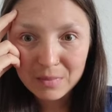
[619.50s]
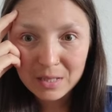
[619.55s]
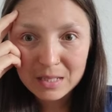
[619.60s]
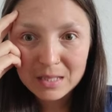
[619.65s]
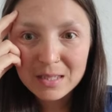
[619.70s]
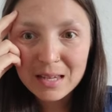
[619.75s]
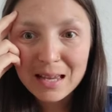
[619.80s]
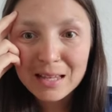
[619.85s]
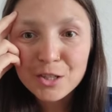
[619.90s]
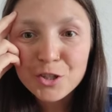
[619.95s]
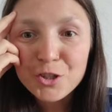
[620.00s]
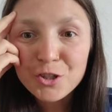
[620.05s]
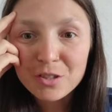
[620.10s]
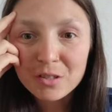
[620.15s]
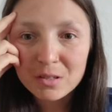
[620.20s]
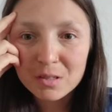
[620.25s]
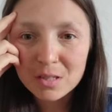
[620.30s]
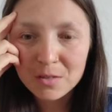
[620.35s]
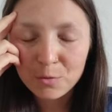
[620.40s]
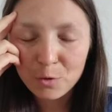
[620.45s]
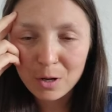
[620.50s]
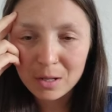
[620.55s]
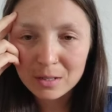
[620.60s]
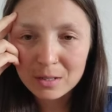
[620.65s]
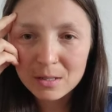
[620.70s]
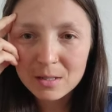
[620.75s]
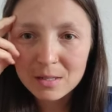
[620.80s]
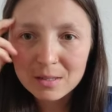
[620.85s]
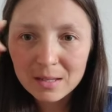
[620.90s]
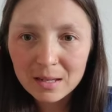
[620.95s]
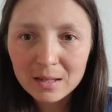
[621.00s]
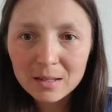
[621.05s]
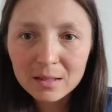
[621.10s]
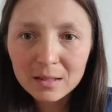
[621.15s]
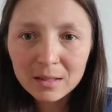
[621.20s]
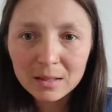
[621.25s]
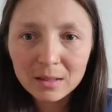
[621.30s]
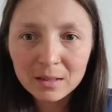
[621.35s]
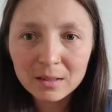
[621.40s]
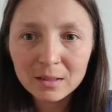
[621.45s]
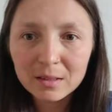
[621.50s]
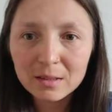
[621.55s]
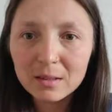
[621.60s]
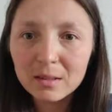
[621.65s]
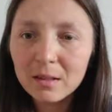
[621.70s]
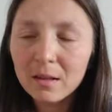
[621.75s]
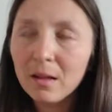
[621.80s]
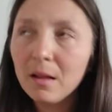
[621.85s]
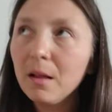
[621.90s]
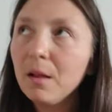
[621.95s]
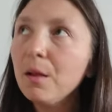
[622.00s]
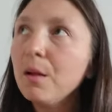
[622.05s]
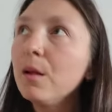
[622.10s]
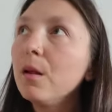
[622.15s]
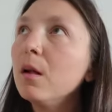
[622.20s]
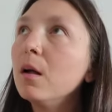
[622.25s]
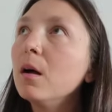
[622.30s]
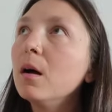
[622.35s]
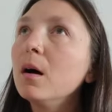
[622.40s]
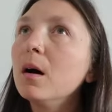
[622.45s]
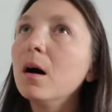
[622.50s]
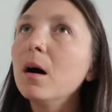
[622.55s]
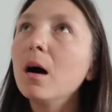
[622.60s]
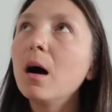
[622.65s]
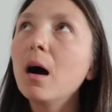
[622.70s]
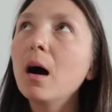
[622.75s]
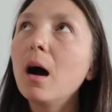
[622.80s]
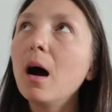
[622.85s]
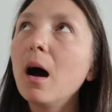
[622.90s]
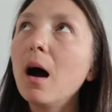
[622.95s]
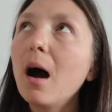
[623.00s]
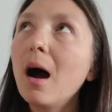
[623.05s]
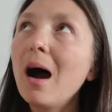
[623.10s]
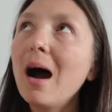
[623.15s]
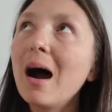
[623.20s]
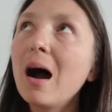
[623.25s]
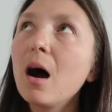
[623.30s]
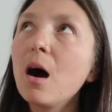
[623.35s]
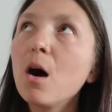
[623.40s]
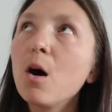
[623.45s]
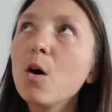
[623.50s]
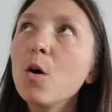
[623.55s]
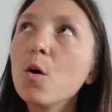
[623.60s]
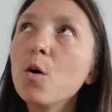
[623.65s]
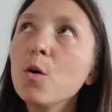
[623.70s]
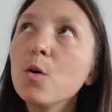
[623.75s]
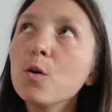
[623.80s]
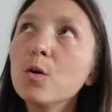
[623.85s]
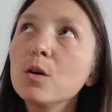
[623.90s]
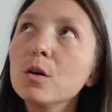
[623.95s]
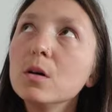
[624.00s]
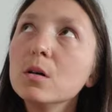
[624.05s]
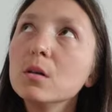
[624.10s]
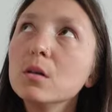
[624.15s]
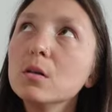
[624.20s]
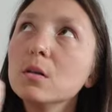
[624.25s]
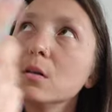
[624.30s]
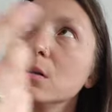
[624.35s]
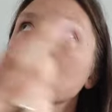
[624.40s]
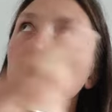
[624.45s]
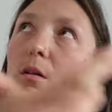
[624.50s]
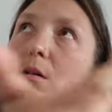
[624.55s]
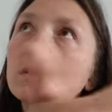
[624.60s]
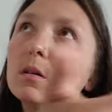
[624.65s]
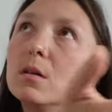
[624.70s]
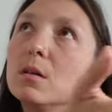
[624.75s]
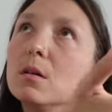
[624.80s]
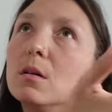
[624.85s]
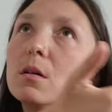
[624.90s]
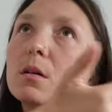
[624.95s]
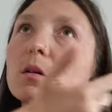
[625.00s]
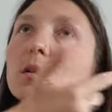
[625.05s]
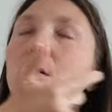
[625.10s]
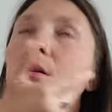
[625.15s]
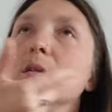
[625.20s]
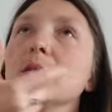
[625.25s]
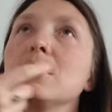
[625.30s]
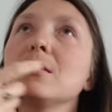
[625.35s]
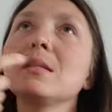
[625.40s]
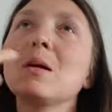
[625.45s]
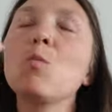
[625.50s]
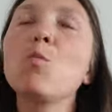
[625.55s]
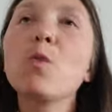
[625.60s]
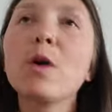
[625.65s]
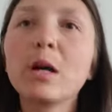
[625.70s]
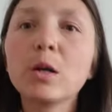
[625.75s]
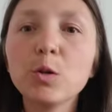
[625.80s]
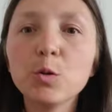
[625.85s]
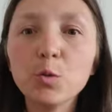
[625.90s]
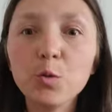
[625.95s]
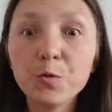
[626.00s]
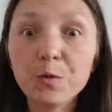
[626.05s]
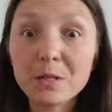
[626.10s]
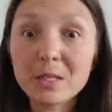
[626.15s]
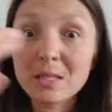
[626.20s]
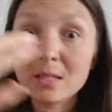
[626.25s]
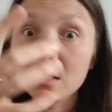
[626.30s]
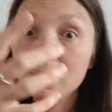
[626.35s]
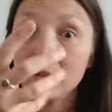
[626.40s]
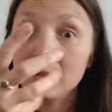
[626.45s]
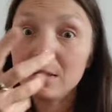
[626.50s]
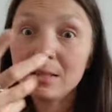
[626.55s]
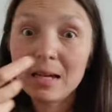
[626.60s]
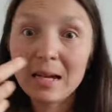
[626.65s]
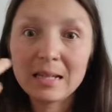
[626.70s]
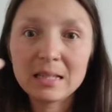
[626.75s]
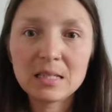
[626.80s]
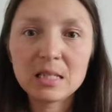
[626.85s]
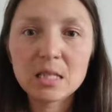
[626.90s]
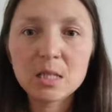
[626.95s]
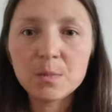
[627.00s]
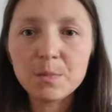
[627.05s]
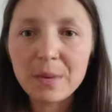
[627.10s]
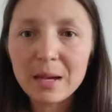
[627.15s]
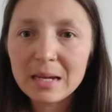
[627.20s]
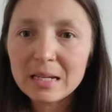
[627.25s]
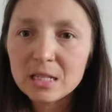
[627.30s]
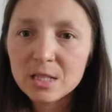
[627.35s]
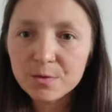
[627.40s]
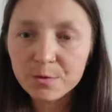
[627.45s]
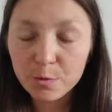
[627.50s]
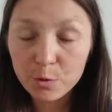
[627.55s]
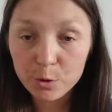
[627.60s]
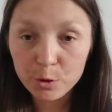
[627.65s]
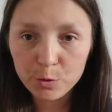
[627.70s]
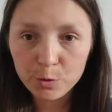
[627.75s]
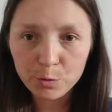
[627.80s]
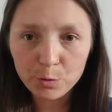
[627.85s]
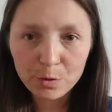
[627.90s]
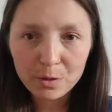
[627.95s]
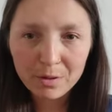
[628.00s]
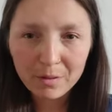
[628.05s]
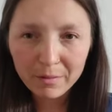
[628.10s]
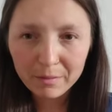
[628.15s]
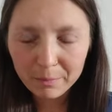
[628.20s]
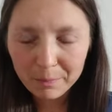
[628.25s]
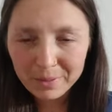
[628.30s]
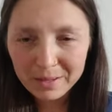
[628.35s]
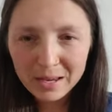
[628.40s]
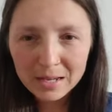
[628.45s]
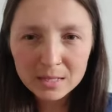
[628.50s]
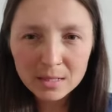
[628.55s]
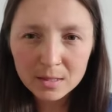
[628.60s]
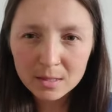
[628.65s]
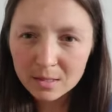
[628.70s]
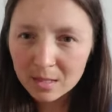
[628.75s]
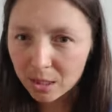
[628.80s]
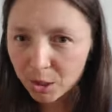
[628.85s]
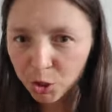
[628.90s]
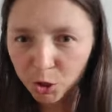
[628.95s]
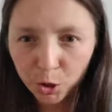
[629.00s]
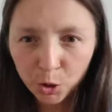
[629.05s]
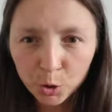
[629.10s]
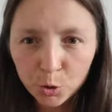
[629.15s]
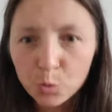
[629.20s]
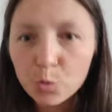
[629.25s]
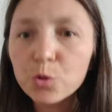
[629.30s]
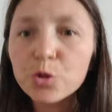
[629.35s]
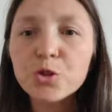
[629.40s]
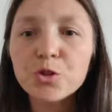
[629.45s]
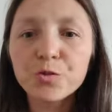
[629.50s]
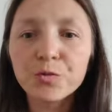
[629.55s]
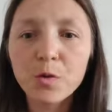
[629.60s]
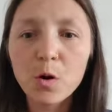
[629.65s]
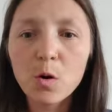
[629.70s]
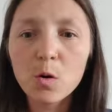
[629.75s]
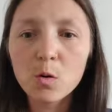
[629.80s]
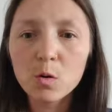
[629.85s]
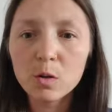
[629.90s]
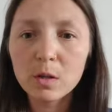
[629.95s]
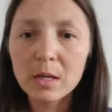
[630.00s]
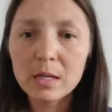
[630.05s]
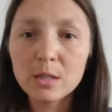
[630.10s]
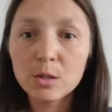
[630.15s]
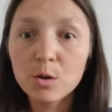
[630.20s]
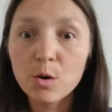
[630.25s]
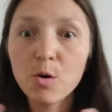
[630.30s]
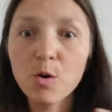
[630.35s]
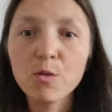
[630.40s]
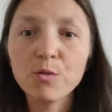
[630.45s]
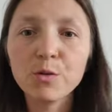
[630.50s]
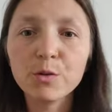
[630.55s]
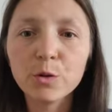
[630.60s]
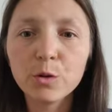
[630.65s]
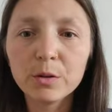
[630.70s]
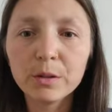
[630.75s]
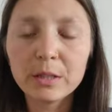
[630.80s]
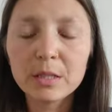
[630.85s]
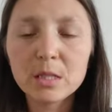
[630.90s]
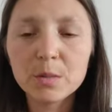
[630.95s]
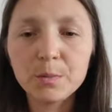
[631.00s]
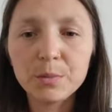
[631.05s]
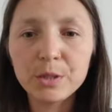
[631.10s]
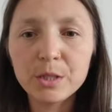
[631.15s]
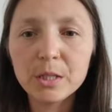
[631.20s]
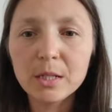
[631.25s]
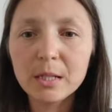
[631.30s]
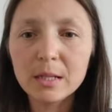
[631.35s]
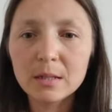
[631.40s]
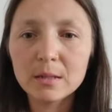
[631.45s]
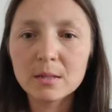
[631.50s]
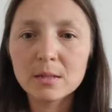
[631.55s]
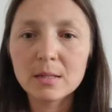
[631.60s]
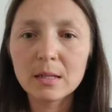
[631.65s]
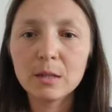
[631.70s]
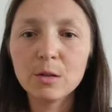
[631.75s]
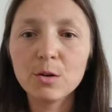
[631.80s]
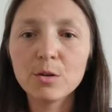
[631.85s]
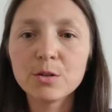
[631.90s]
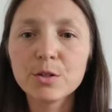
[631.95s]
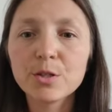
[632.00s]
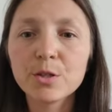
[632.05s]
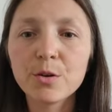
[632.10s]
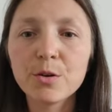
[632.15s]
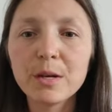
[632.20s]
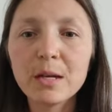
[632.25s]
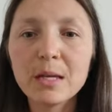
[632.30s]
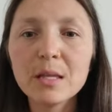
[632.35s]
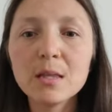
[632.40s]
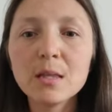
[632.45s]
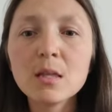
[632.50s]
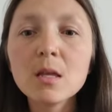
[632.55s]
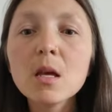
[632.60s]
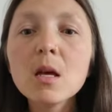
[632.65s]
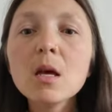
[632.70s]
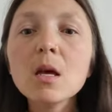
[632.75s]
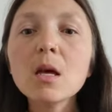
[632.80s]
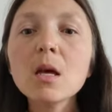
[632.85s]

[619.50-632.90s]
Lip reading: intentions, for understanding how someone who facilitates space for you plays such a huge role in your overall experience, and also in